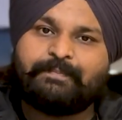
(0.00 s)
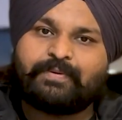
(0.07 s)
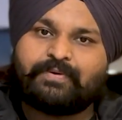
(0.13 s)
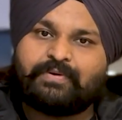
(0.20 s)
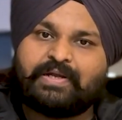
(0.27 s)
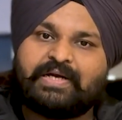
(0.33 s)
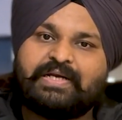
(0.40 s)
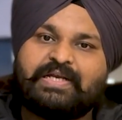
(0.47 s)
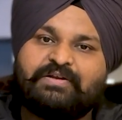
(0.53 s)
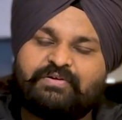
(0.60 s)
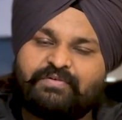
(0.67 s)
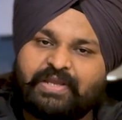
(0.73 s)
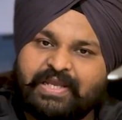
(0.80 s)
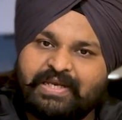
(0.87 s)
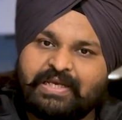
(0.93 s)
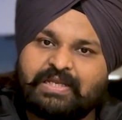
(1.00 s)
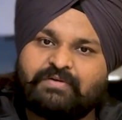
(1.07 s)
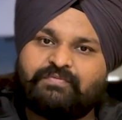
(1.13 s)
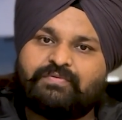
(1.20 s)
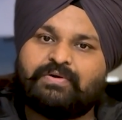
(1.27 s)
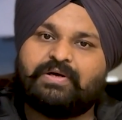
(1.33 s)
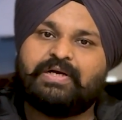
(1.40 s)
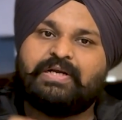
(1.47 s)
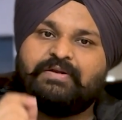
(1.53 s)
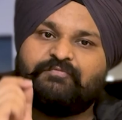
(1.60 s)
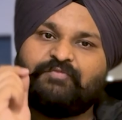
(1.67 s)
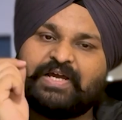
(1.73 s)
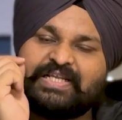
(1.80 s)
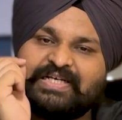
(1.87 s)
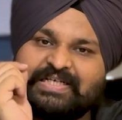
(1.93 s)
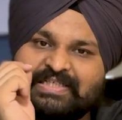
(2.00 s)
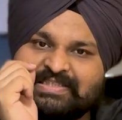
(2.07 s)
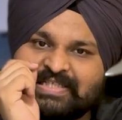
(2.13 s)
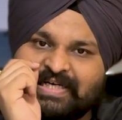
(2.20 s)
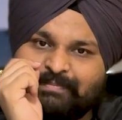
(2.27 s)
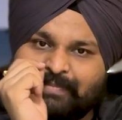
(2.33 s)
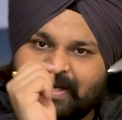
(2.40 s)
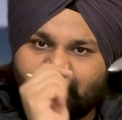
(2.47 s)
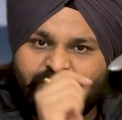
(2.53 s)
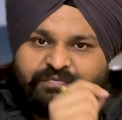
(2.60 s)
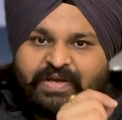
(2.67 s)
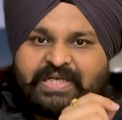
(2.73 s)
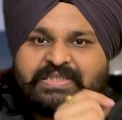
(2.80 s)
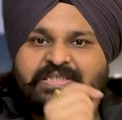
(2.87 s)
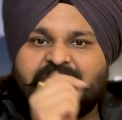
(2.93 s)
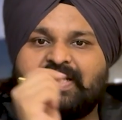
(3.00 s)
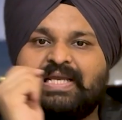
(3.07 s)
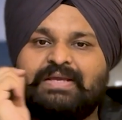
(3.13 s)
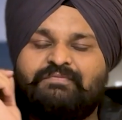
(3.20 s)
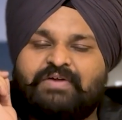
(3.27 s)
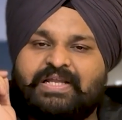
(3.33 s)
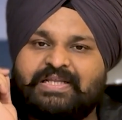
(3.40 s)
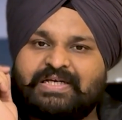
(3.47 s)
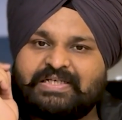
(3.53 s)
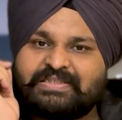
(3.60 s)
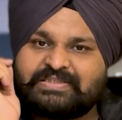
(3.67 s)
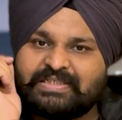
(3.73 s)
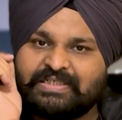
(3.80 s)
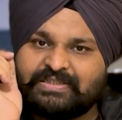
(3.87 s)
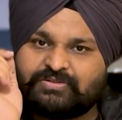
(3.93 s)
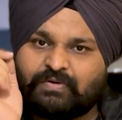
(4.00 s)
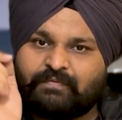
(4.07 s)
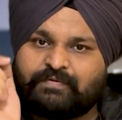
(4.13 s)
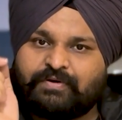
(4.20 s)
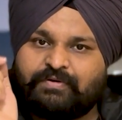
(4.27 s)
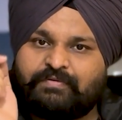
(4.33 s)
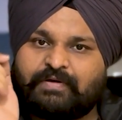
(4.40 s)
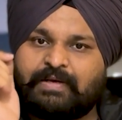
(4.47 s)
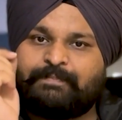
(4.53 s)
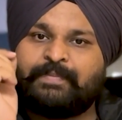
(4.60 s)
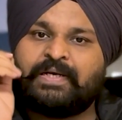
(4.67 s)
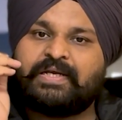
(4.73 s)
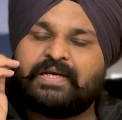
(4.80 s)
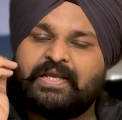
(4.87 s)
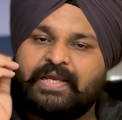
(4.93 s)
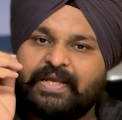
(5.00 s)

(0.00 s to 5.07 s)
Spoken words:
product in the world, whether it's in manufacturing, whether it's in software development,